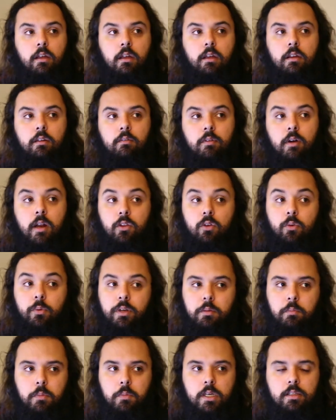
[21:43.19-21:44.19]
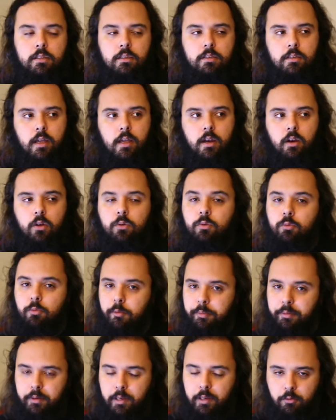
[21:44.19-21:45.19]
But I know what it means. I know
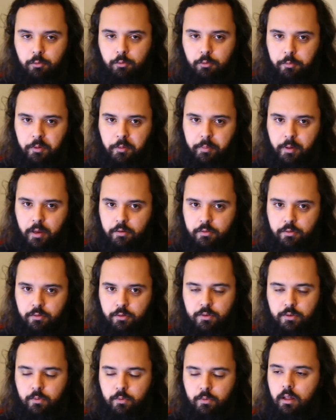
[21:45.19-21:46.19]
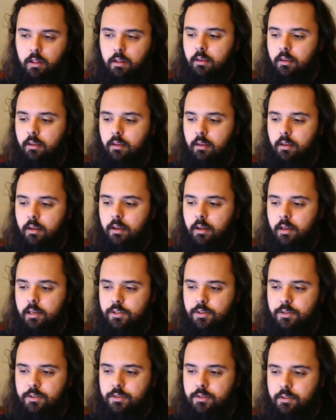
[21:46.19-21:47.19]
it would be painful as well.
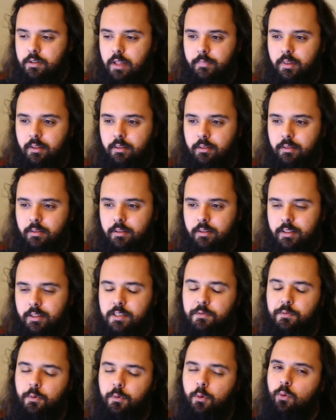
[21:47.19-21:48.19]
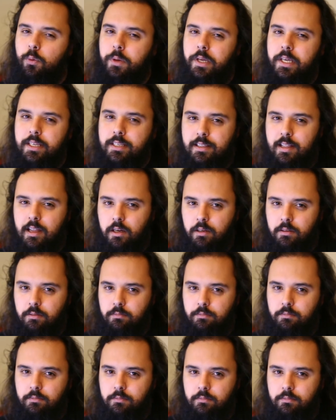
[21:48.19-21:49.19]
It's 4 weeks now.
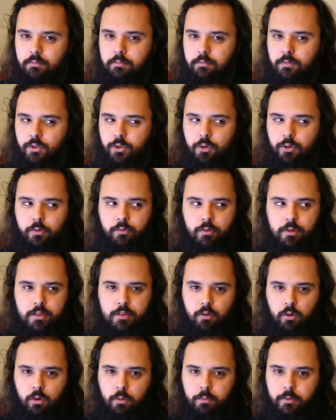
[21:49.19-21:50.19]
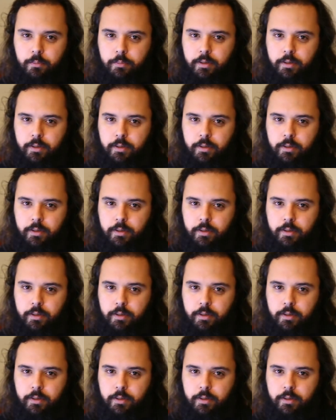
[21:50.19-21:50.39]
It should have resolved a bit.